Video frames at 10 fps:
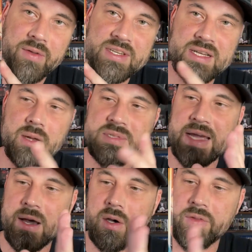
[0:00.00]
This comes
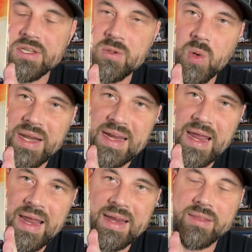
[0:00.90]
out on the
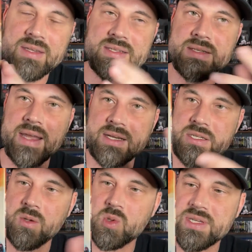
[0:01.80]
28th, this
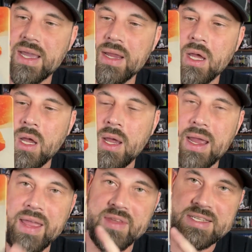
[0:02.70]
next Tuesday,
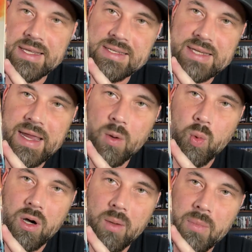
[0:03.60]
and this is a
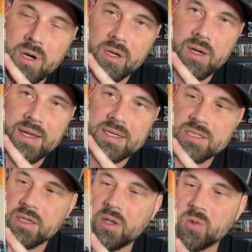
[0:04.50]
Walmart
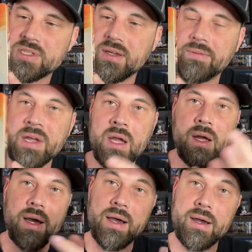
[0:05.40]
exclusive.
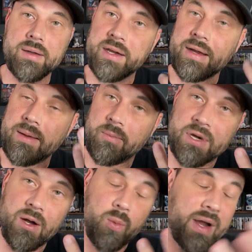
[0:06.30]
You
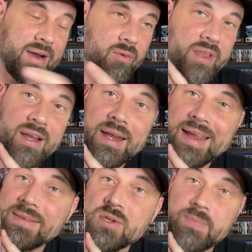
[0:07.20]
know, we're not really going to
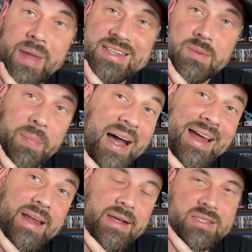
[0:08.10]
get those Best Buy
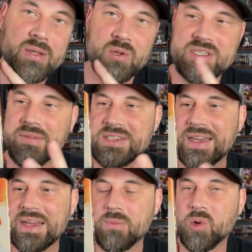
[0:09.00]
exclusives
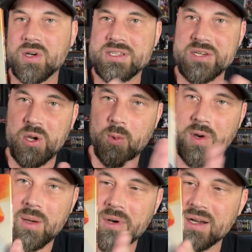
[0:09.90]
anymore, so
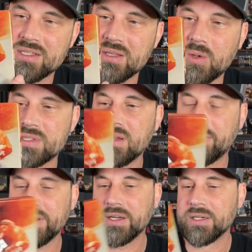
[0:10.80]
Walmart exclusive
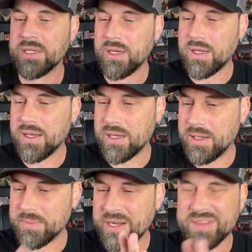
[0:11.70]
here.
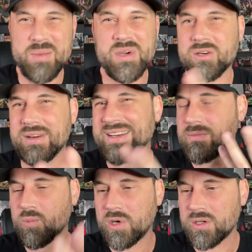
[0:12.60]
I don't think Mill Creek
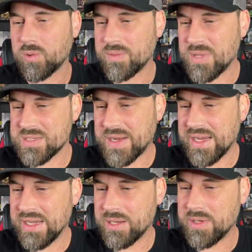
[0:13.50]
worked with Best Buy
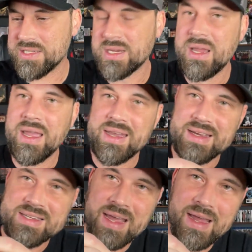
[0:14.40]
anyways. It
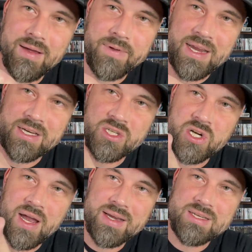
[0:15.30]
does have a
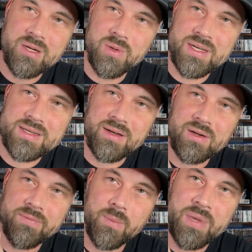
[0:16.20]
shine to it. I don't know
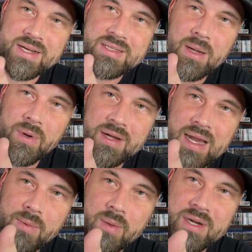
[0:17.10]
if it picks up on
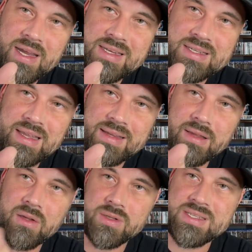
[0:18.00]
camera, but you can see like the
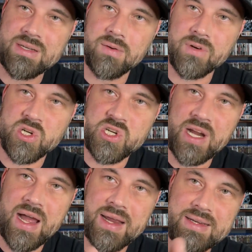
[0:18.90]
little silver
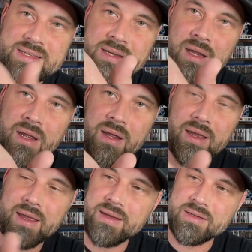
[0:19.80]
shines
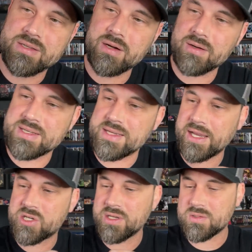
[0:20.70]
in certain
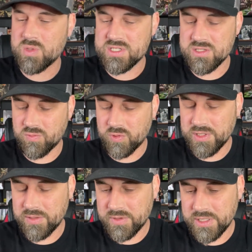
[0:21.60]
sections, which is
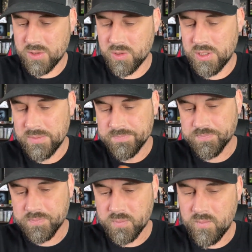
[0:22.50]
really cool.
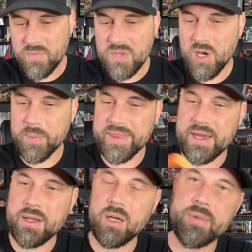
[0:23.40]
Open
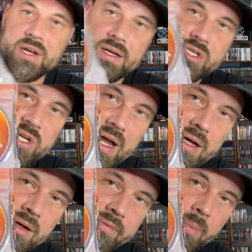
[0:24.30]
that up, you get a
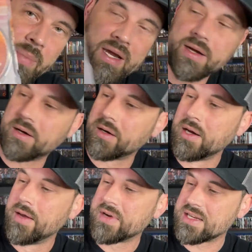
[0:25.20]
shot of the pier.
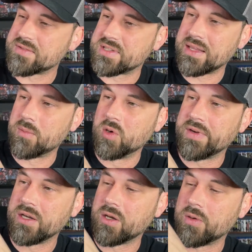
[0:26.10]
If you guys have seen the
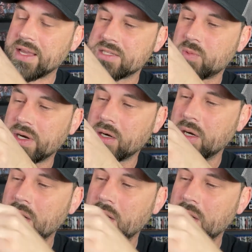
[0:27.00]
movie, you know that's where